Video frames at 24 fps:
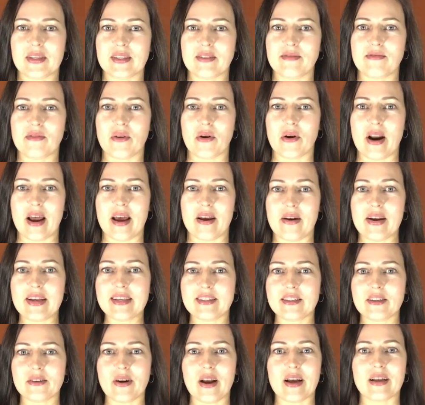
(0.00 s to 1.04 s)
it for a
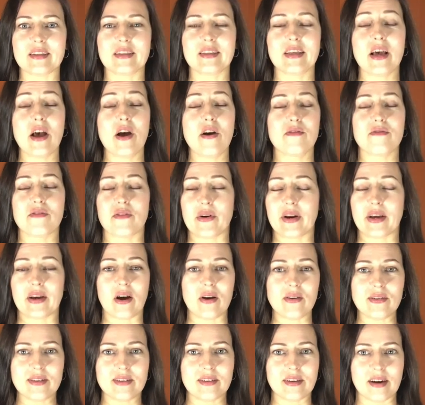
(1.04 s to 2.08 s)
restaurant, for a
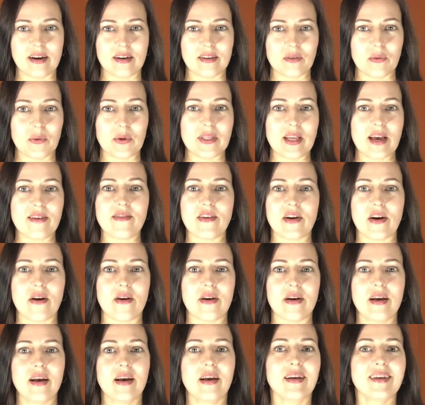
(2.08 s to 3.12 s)
concert, or
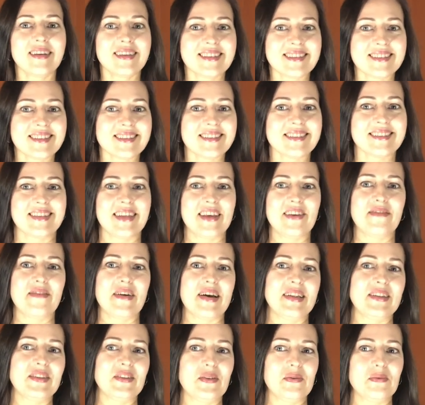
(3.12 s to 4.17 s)
whatever
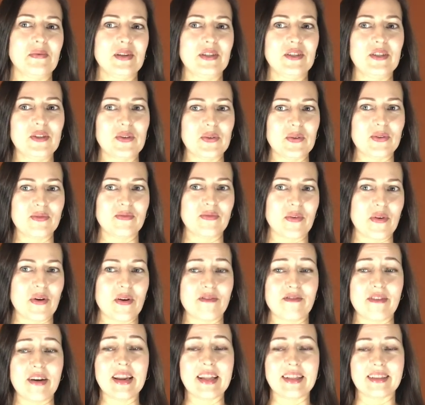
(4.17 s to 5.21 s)
event you will choose for your
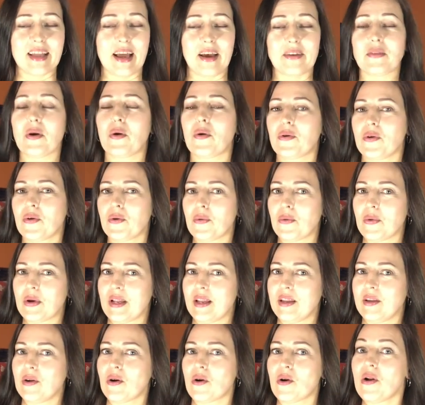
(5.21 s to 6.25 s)
Valentine, or
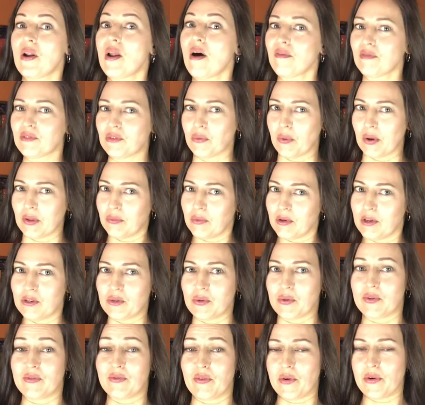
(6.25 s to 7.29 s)
your loved one will
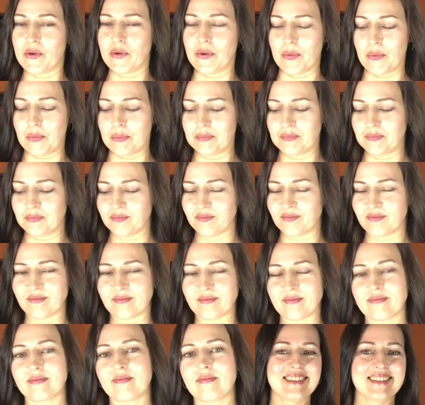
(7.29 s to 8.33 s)
choose for you.
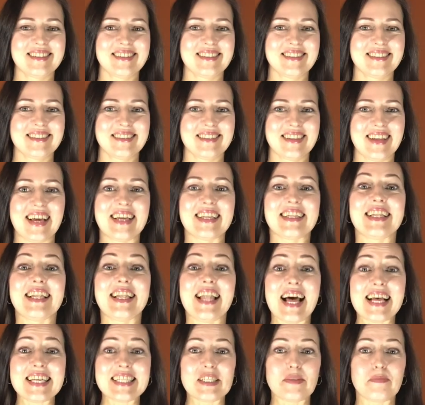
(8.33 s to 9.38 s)
And
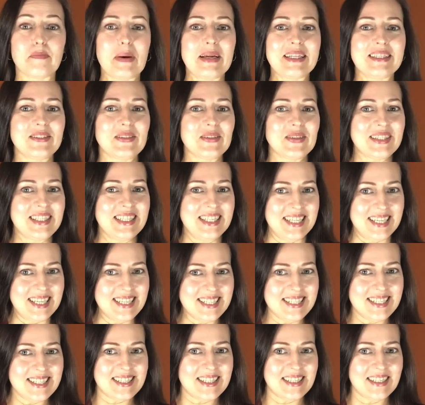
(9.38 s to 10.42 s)
last but not
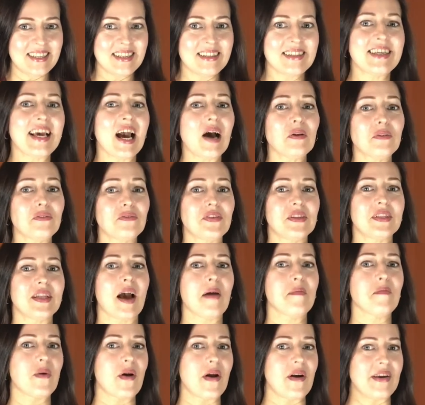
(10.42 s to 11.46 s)
least, the outfit
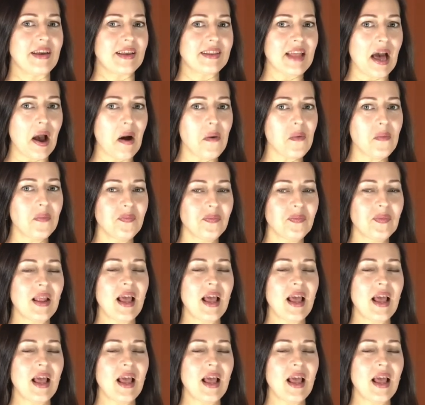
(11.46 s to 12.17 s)
I'm wearing now.